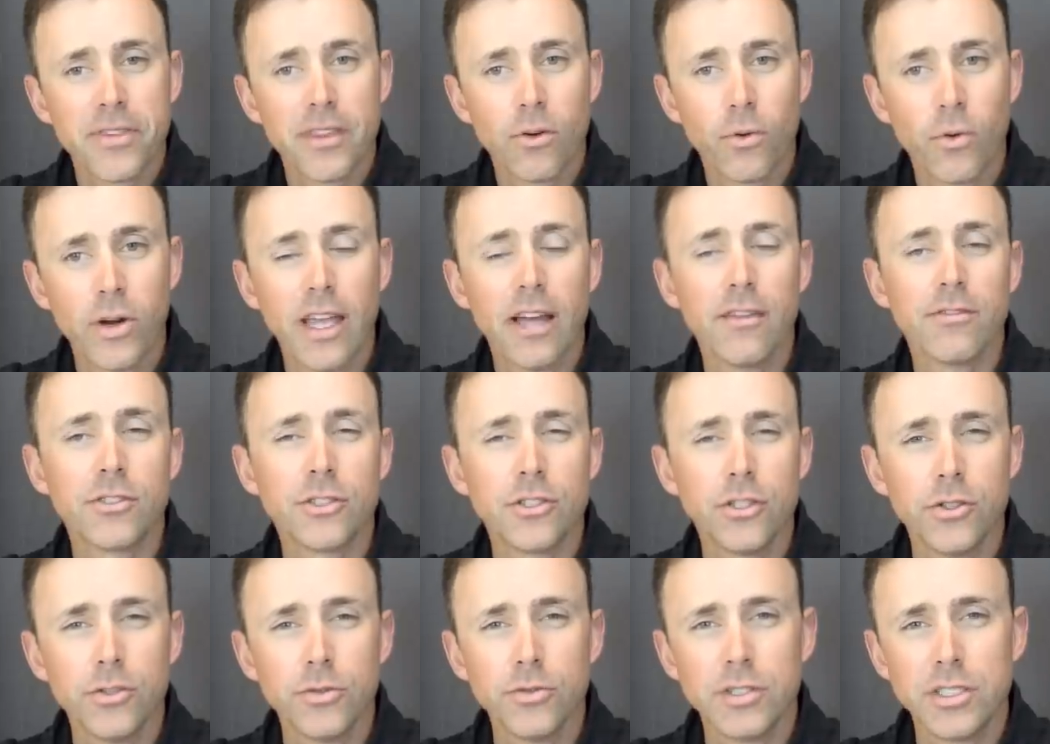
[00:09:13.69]
we have
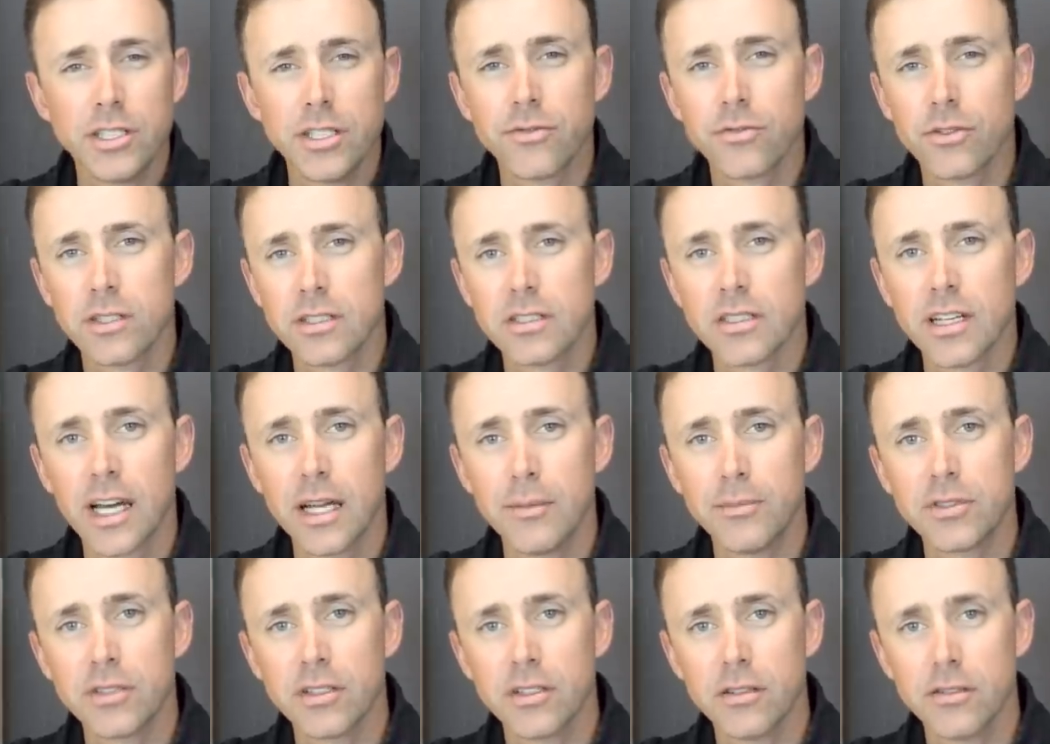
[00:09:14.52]
two different
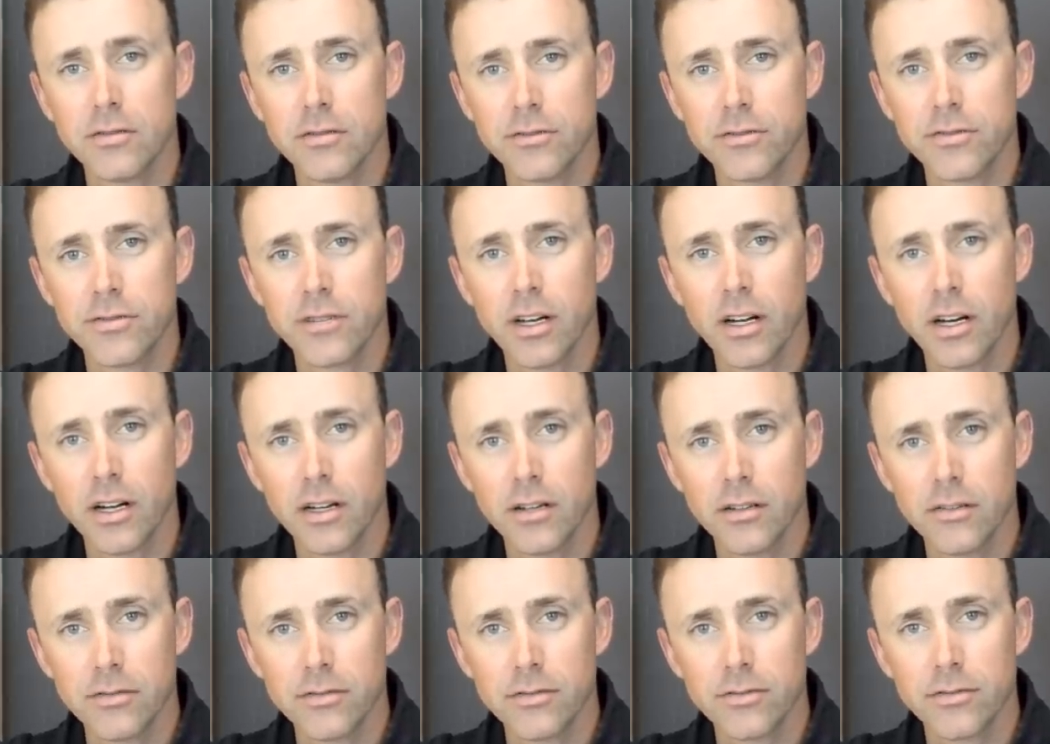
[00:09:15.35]
types of,
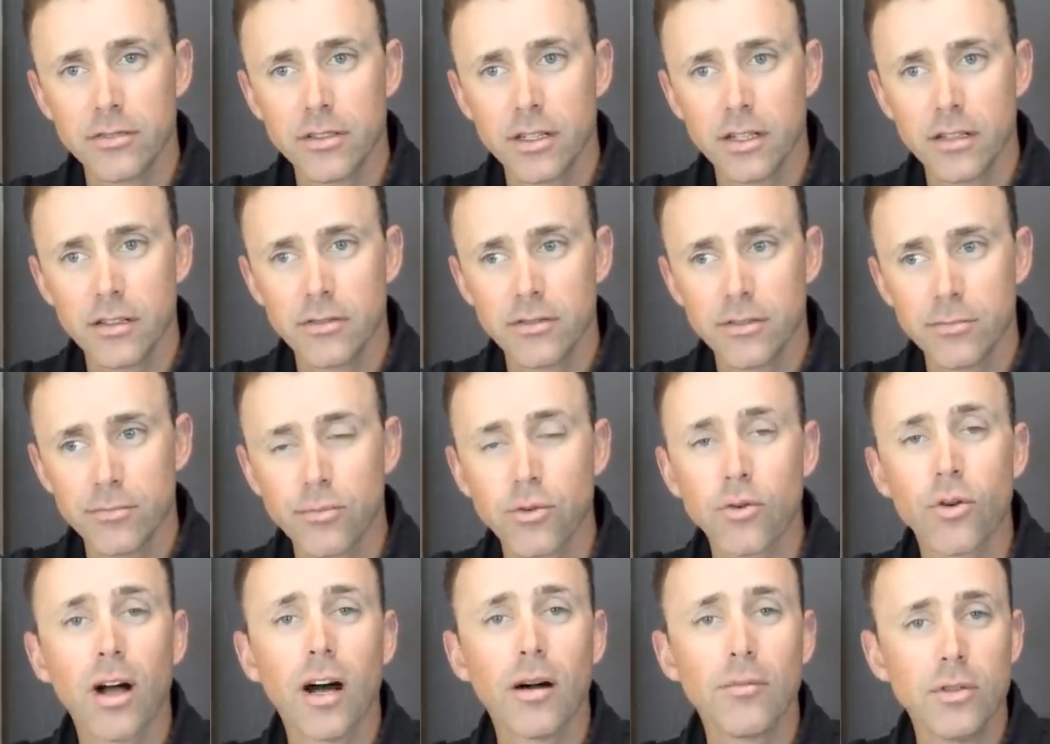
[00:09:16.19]
of uh,
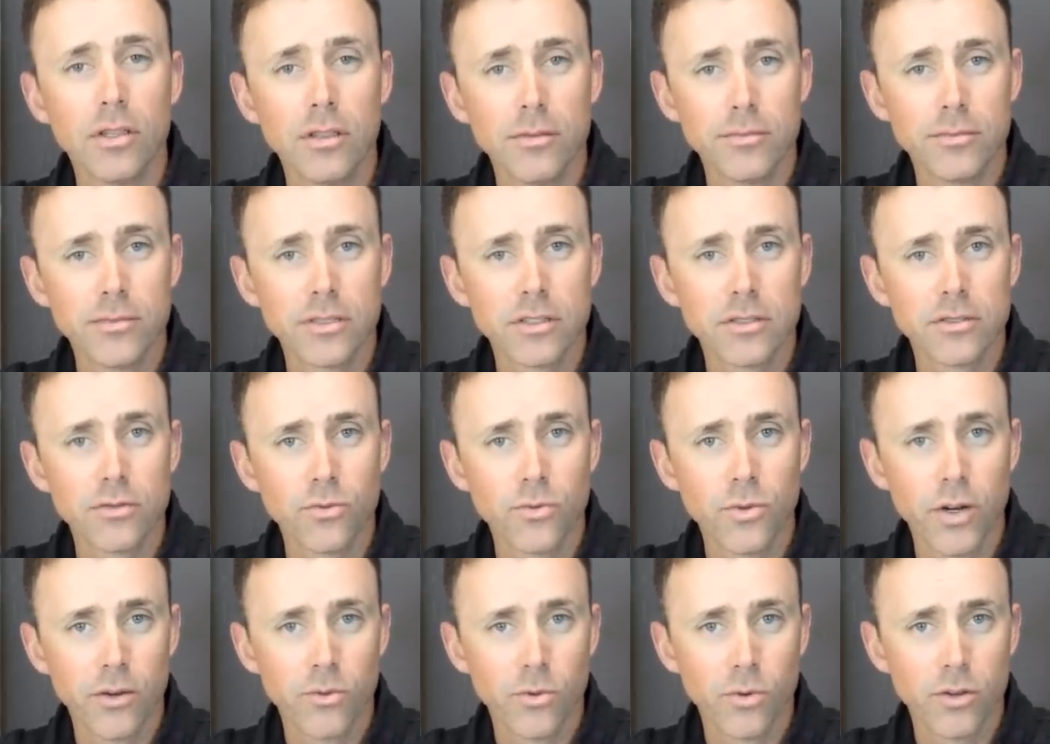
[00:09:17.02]
problems
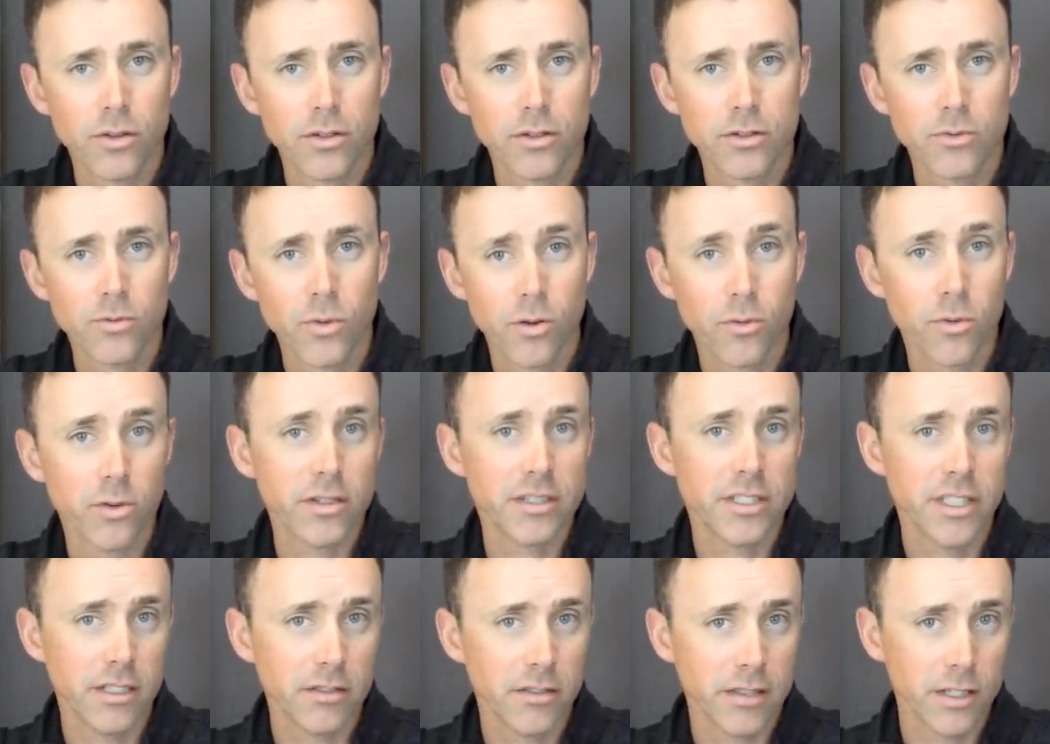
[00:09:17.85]
when we're when we're
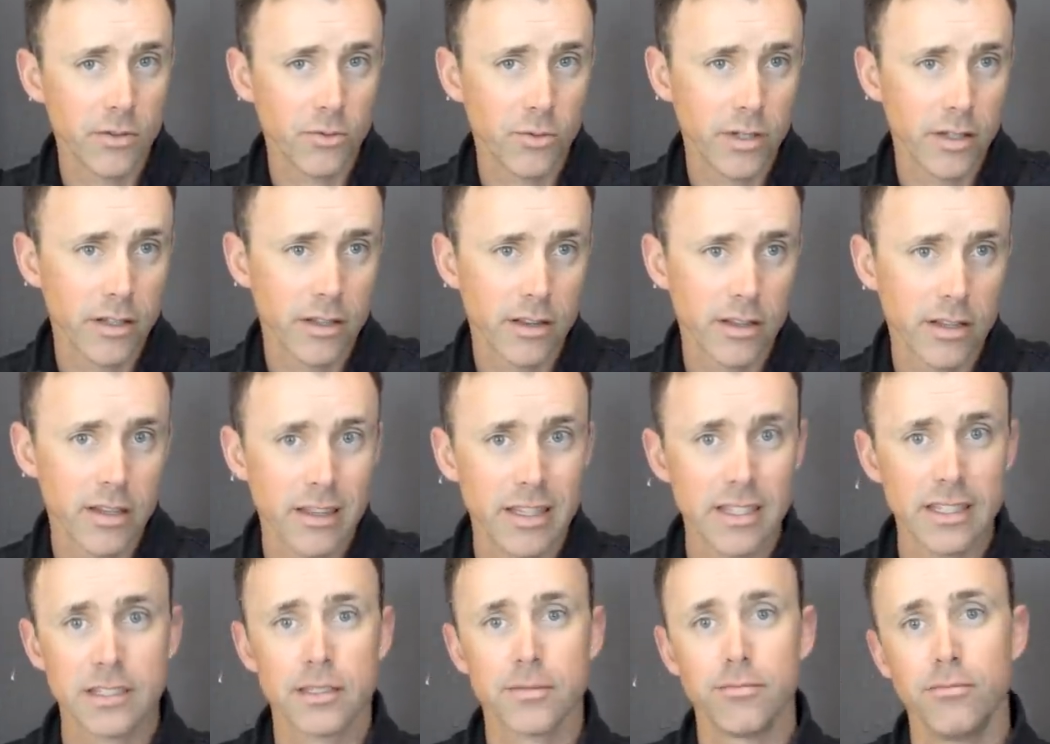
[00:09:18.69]
dealing with
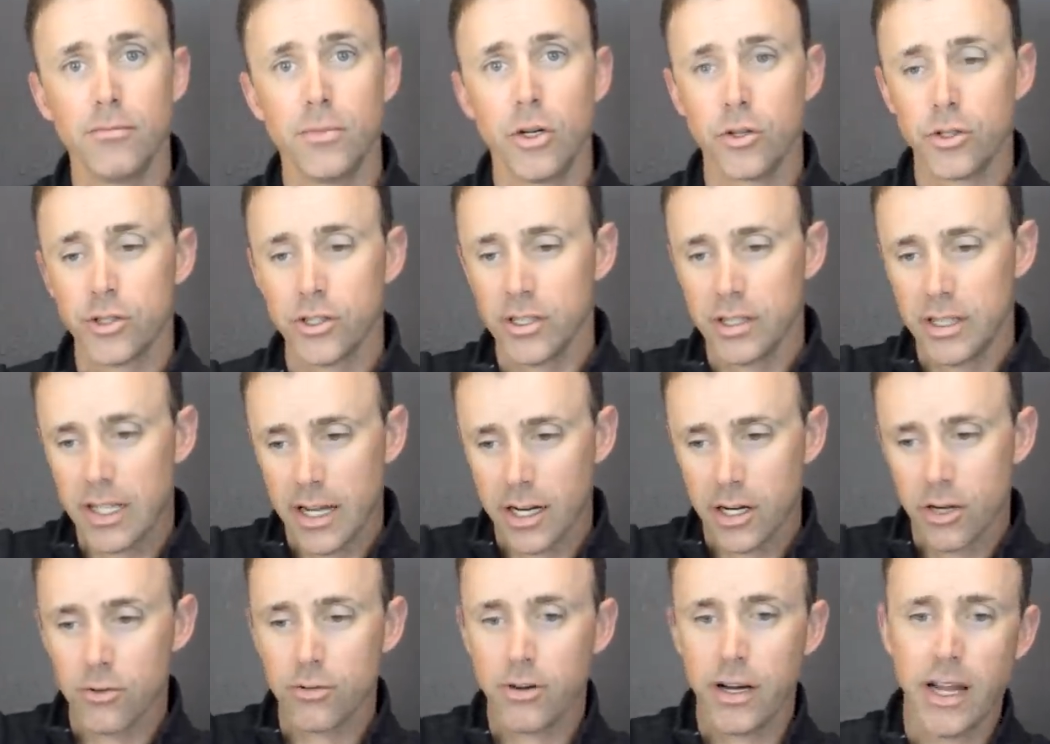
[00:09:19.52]
this motion
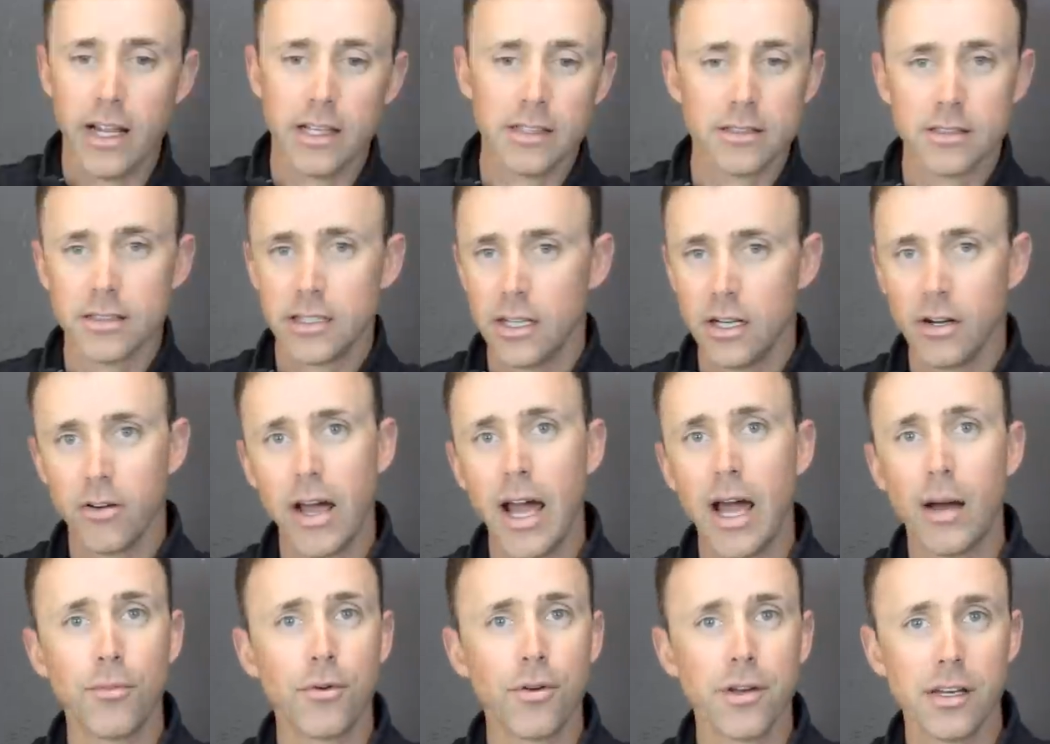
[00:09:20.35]
that creates you know
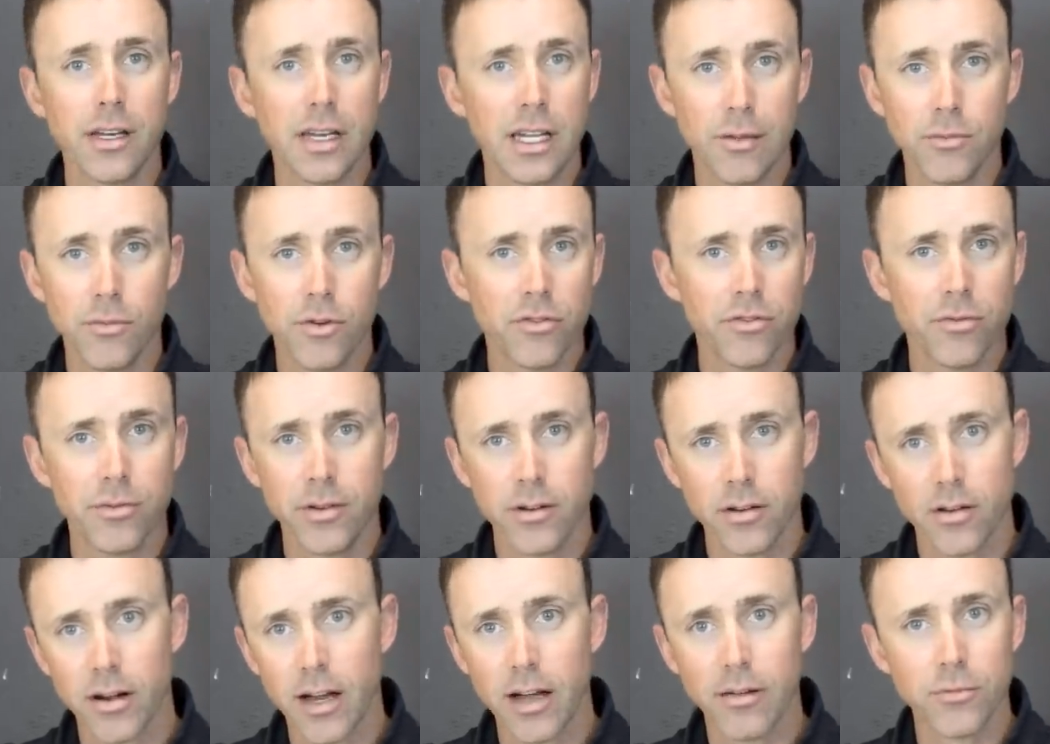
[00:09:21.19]
aberrant knee
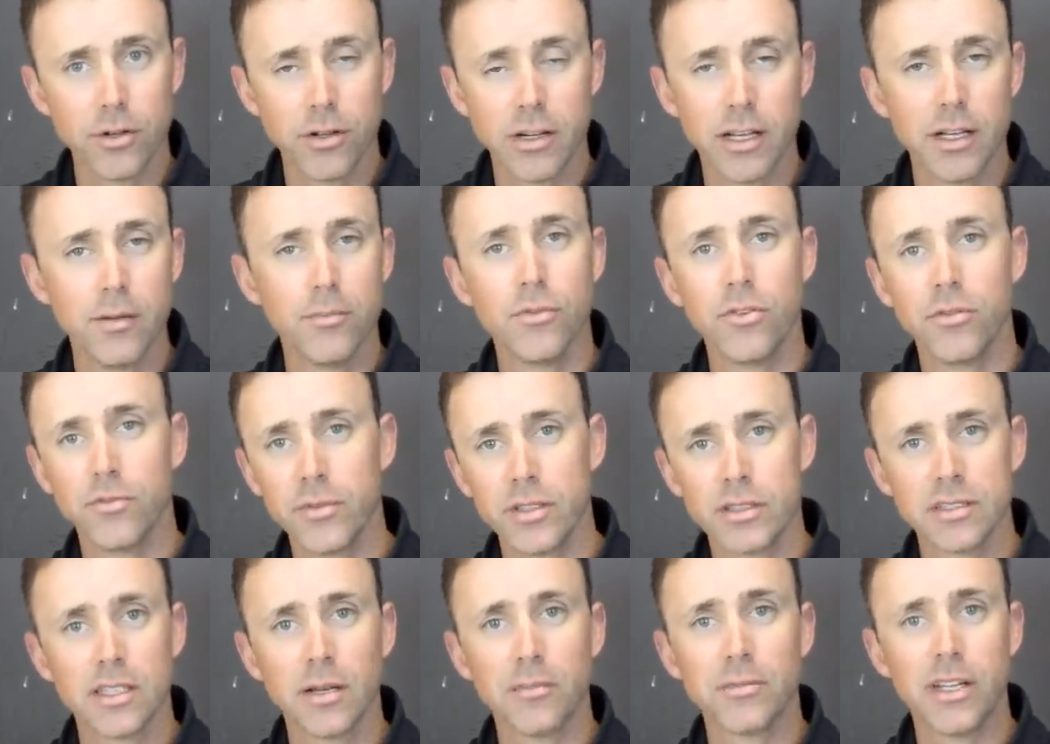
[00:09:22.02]
movement or aberrant hip
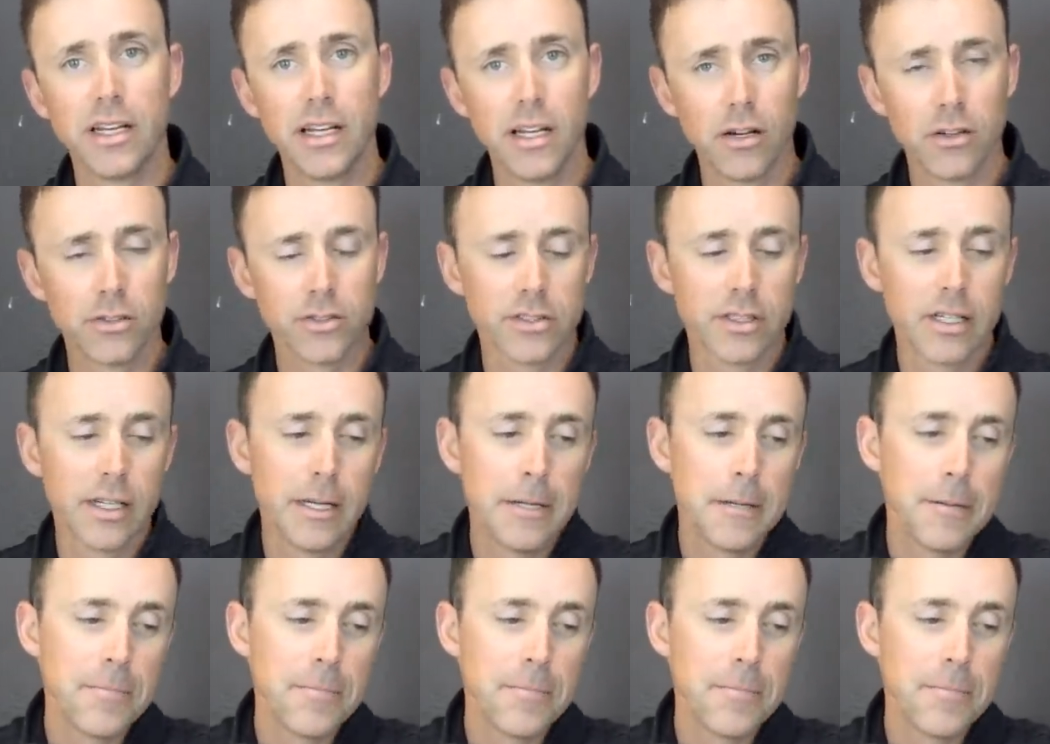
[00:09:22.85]
movement, something else.